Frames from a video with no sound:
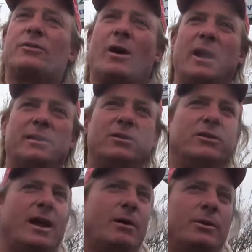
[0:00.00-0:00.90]
to try and
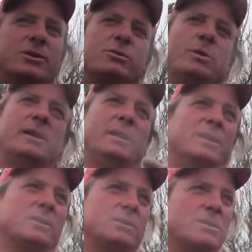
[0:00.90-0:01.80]
do that. We just want to get
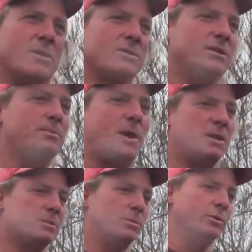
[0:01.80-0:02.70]
it as close as
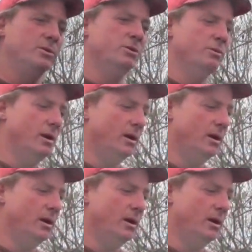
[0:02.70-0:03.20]
possible to